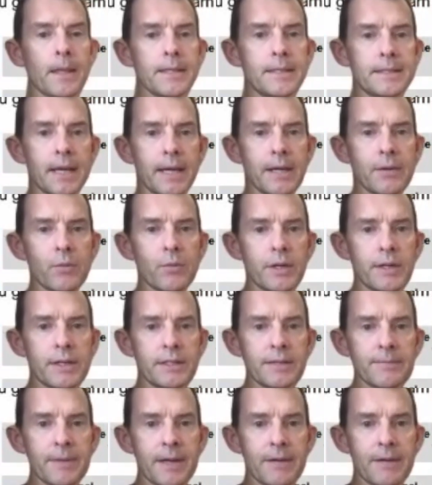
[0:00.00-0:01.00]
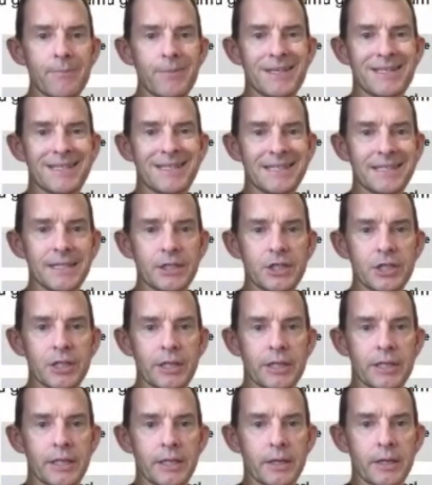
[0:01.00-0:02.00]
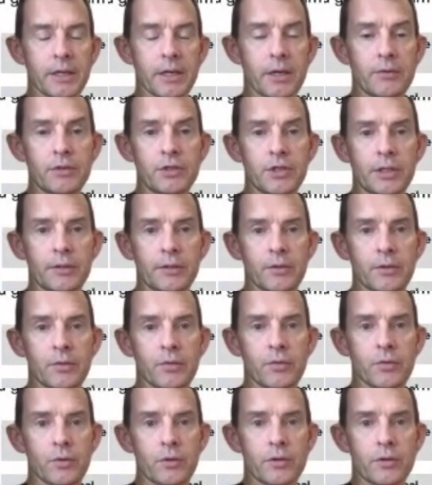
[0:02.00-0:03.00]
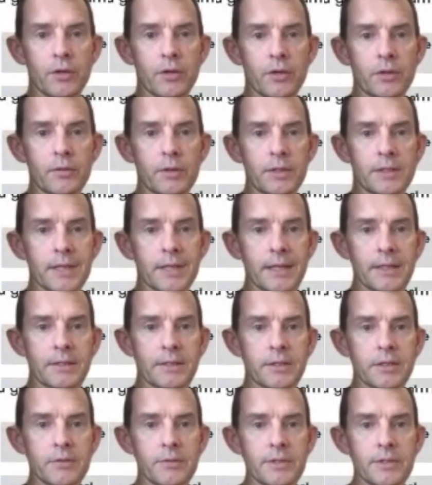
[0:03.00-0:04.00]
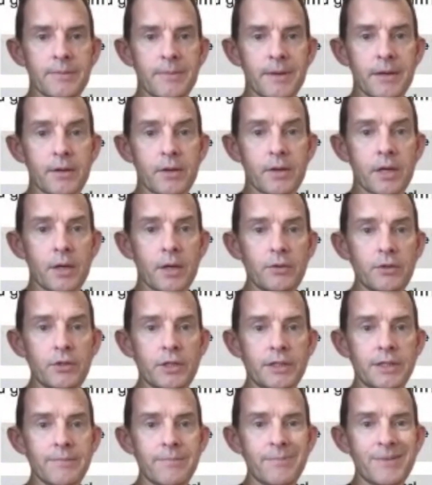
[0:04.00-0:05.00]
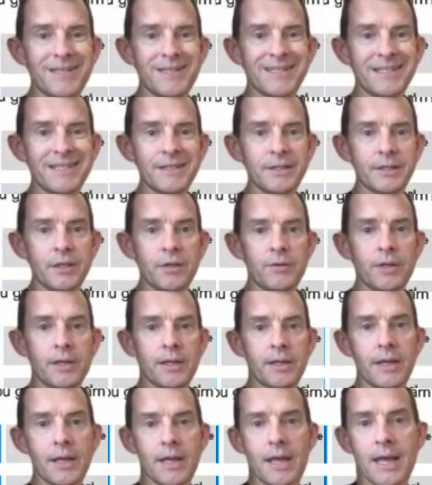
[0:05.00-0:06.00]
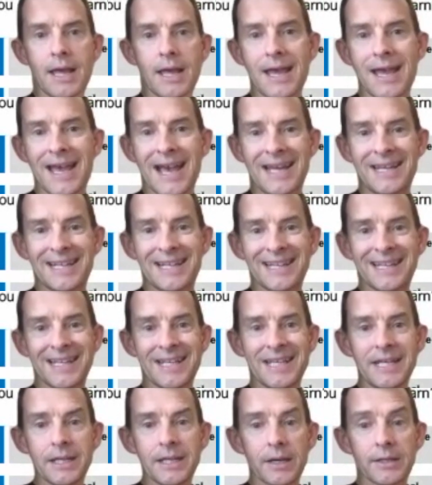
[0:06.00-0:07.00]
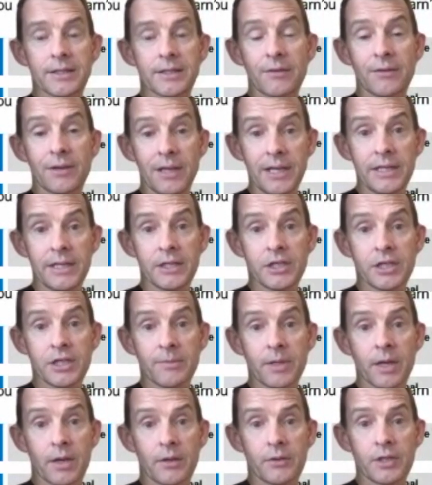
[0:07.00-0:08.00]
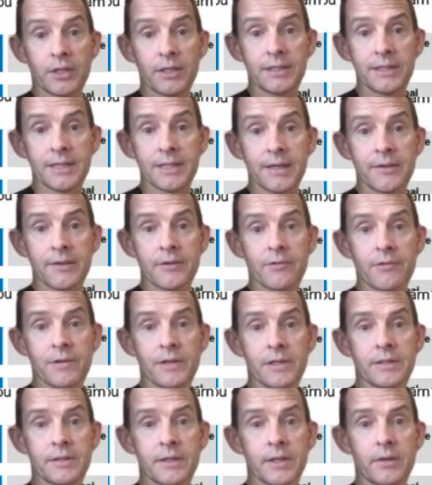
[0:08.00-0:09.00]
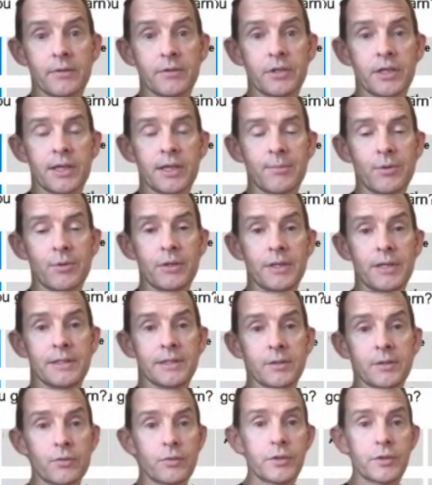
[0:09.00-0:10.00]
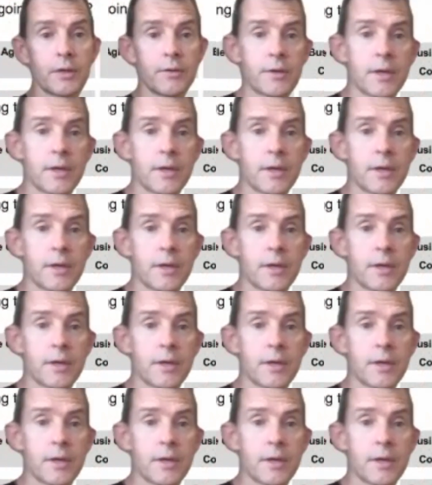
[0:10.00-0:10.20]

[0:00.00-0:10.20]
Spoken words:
day 1 is about business agility and coaching the org. Day 2 is about coaching the business unit and a leader, so leadership coaching. And day 3 is coaching communities and also